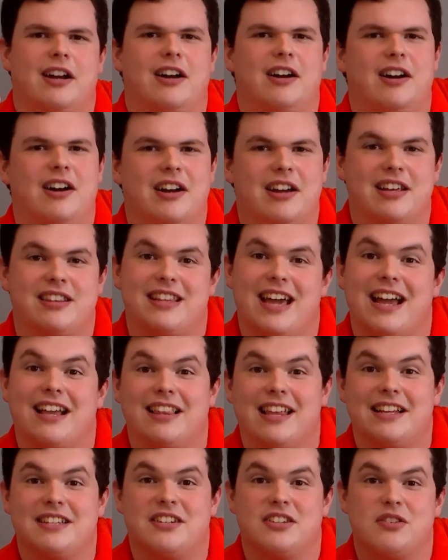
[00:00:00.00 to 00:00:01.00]
And
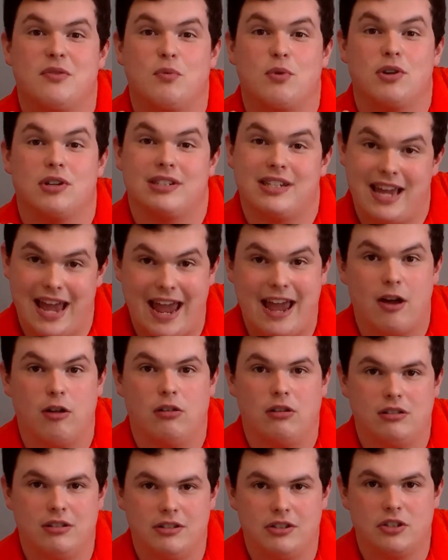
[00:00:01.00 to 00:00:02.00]
that led to the word
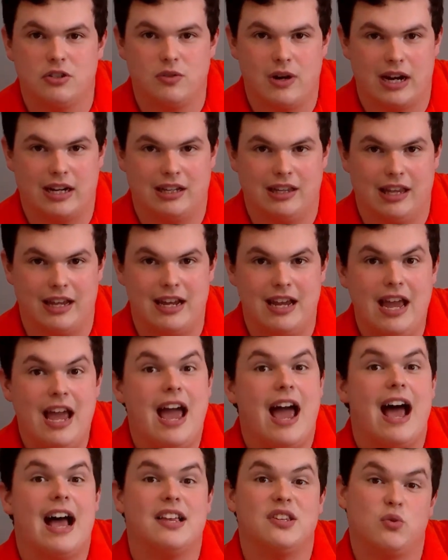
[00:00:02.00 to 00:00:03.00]
kale directly,
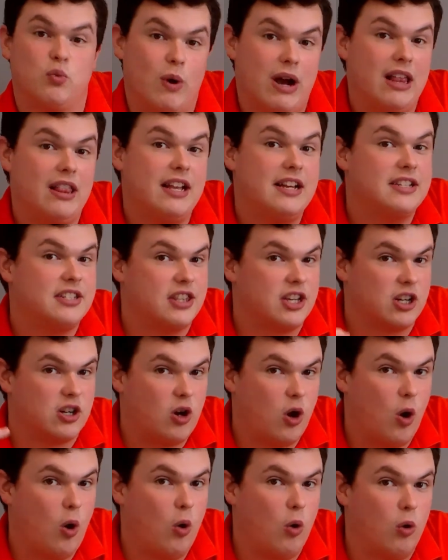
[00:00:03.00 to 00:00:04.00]
as well as the
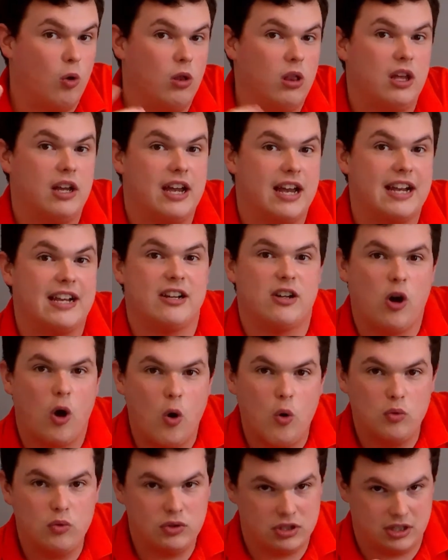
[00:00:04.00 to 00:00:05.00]
cole in
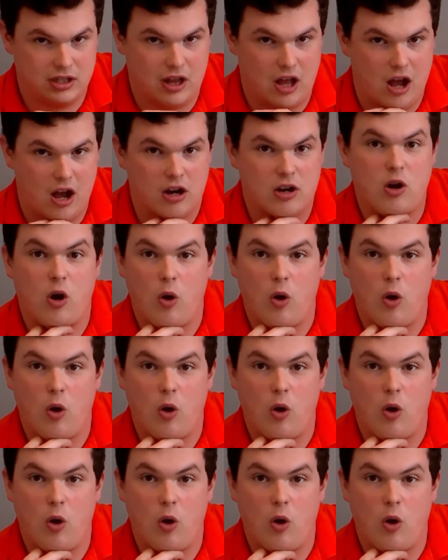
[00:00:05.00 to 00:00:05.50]
coleslaw.